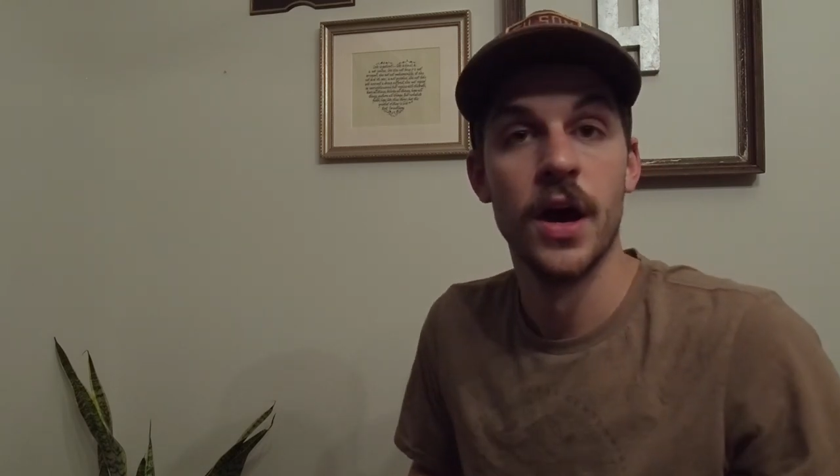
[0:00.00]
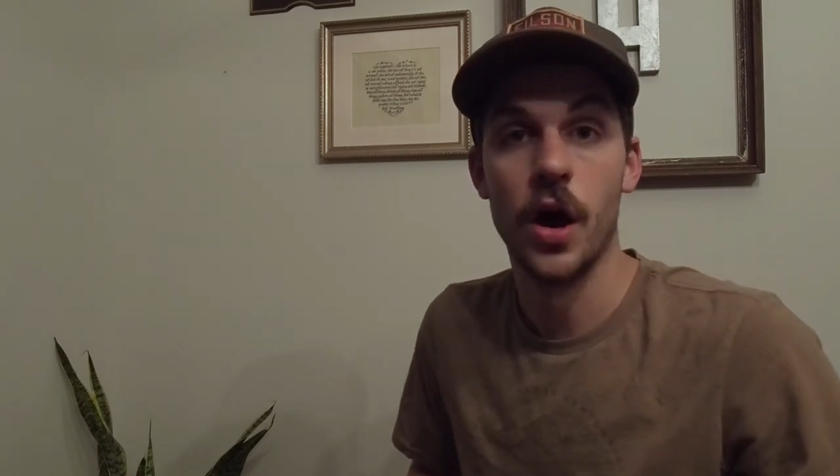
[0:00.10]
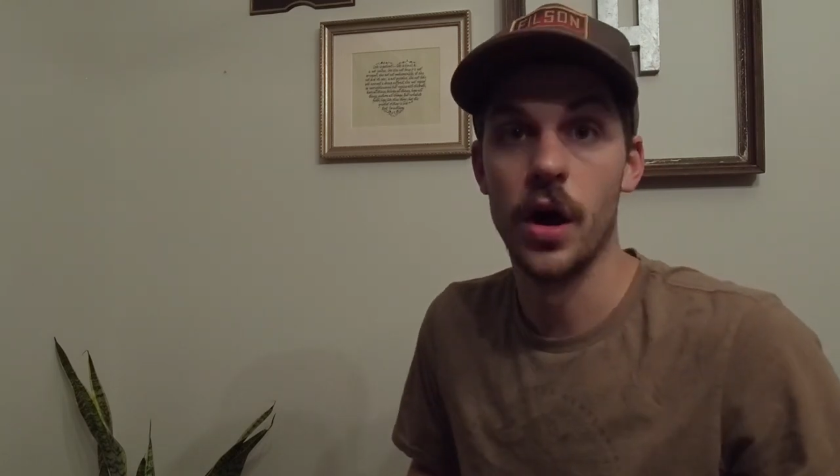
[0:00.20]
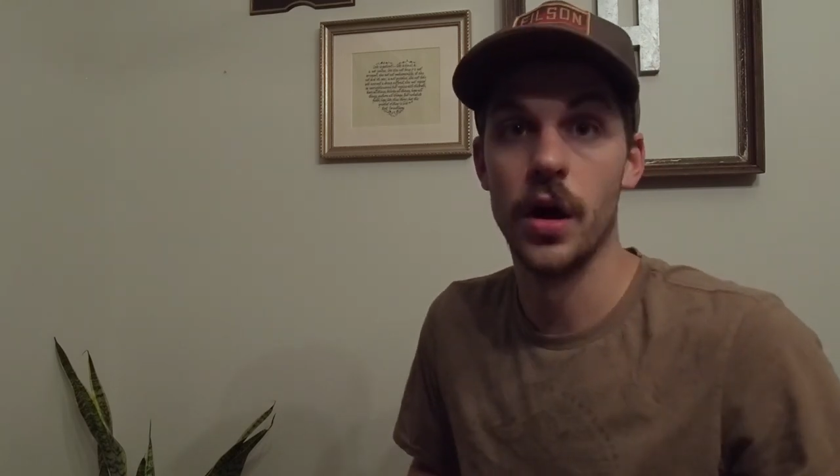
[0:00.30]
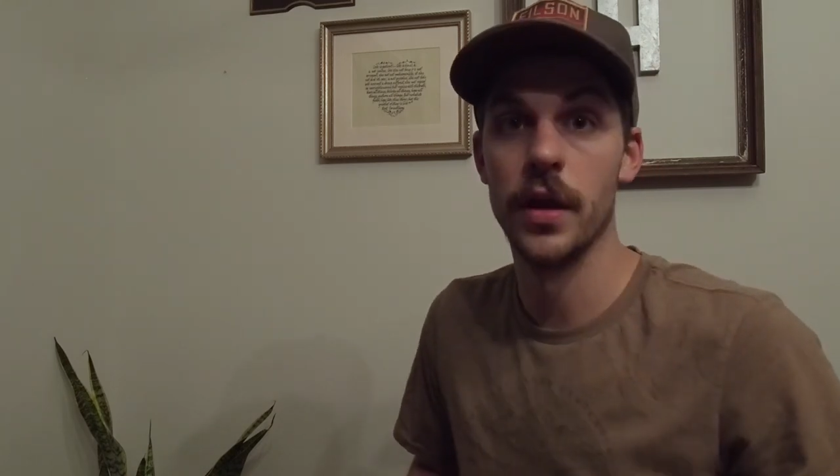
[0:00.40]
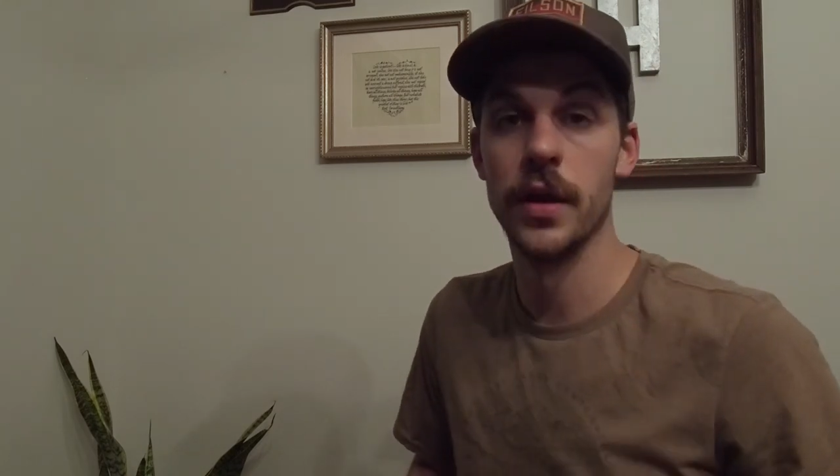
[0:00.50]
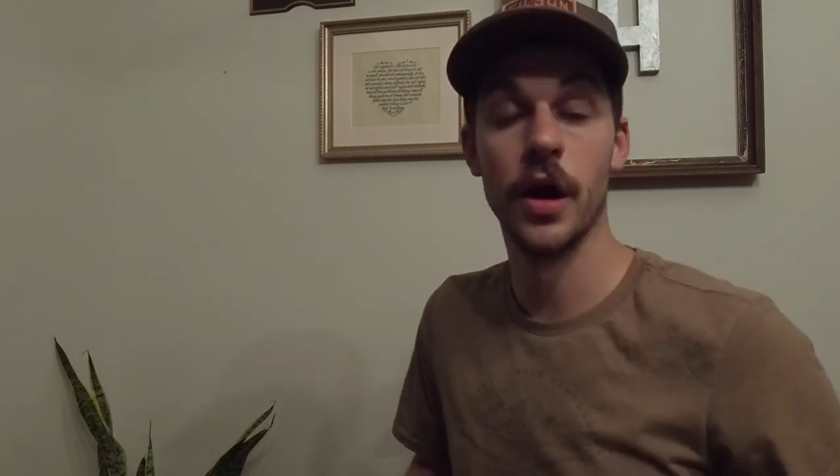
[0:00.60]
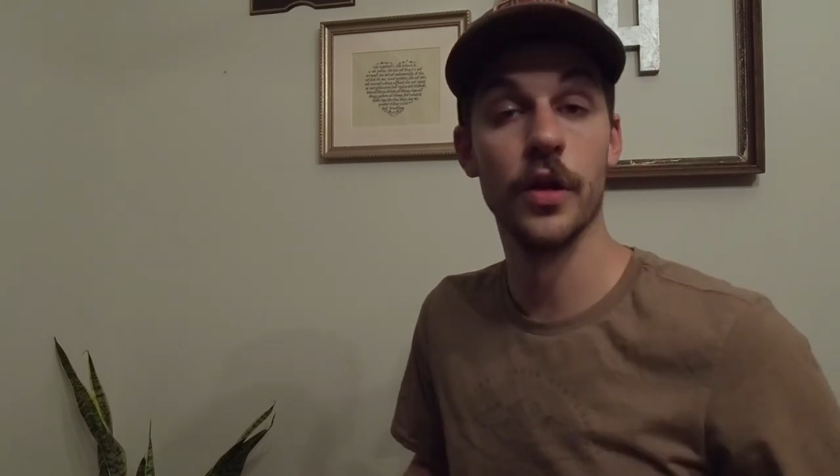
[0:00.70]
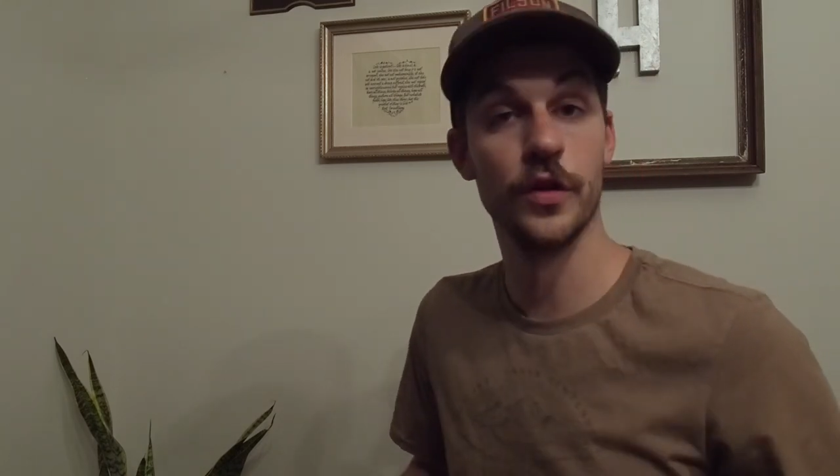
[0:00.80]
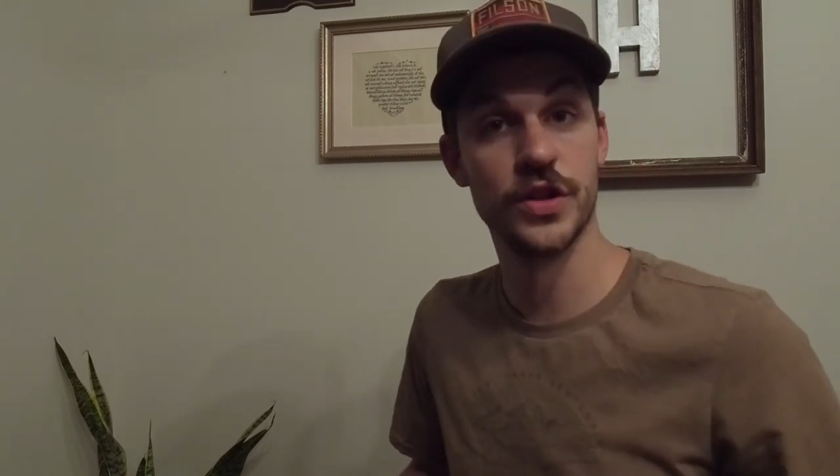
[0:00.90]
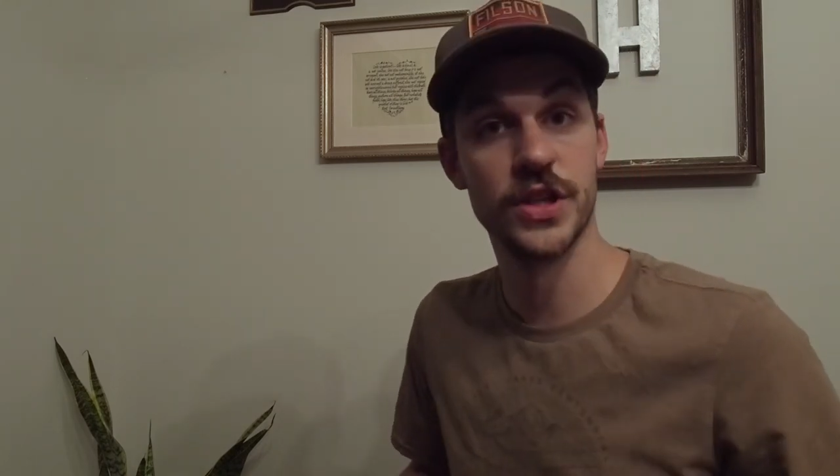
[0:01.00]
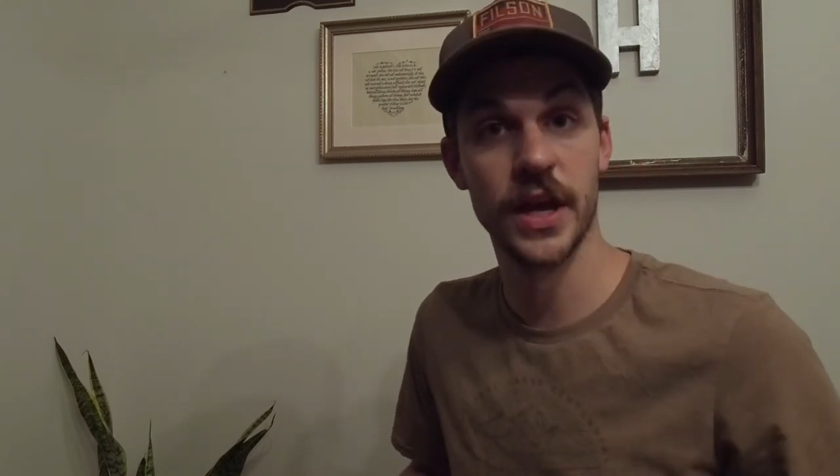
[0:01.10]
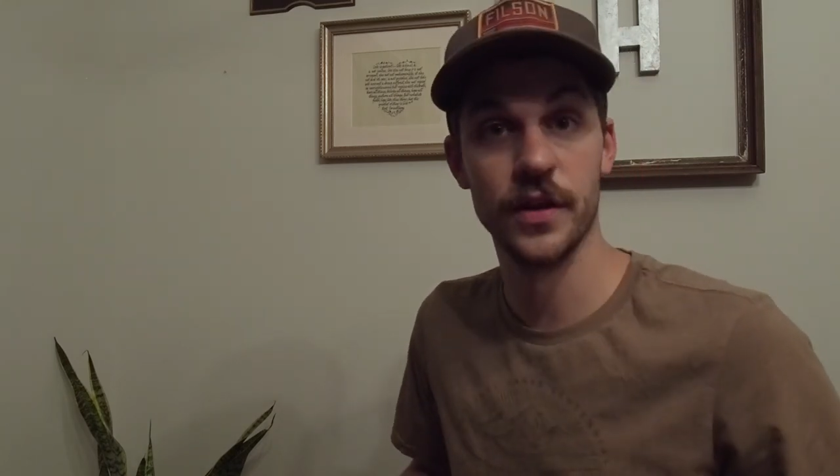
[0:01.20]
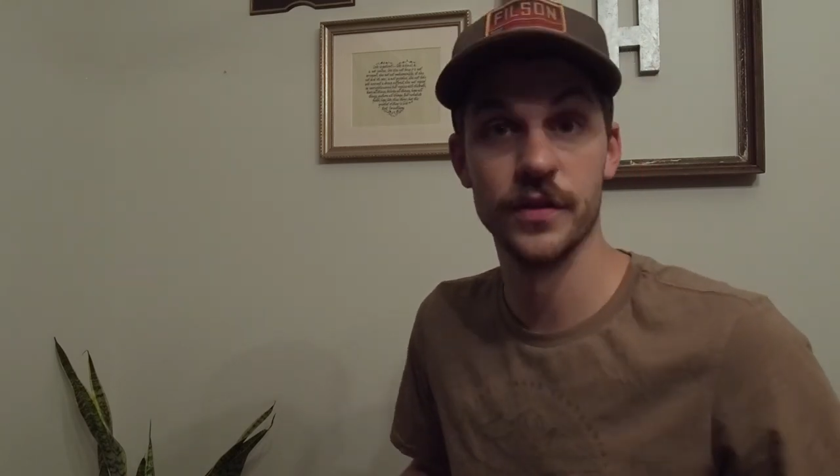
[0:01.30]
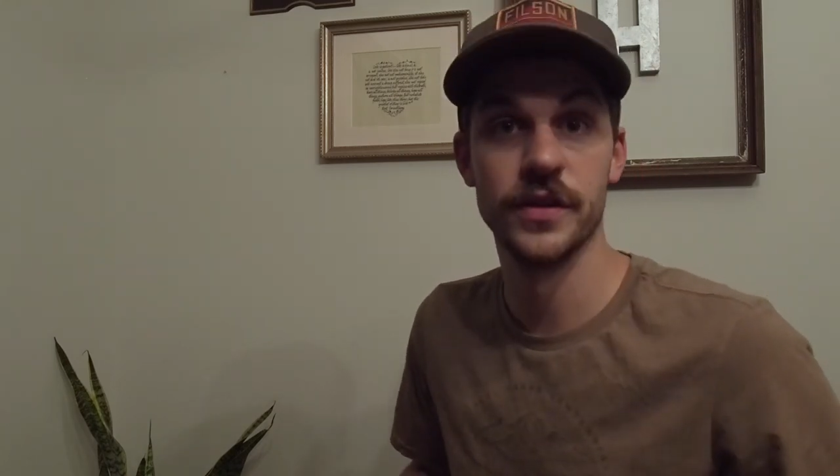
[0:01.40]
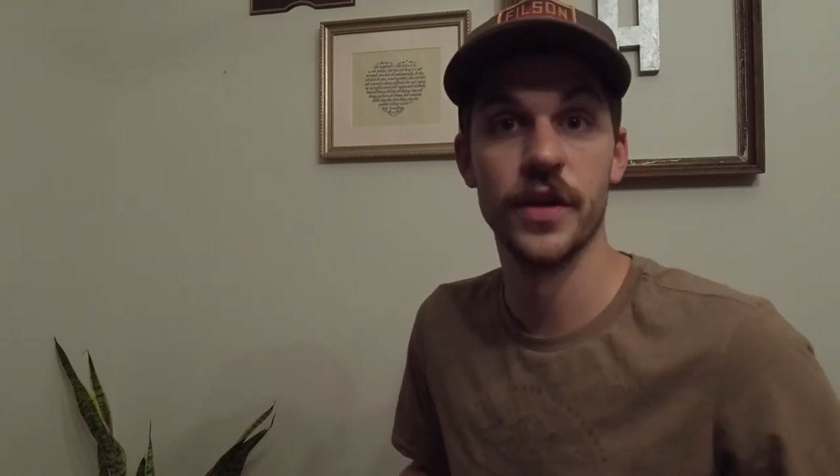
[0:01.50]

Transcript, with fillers: on other channels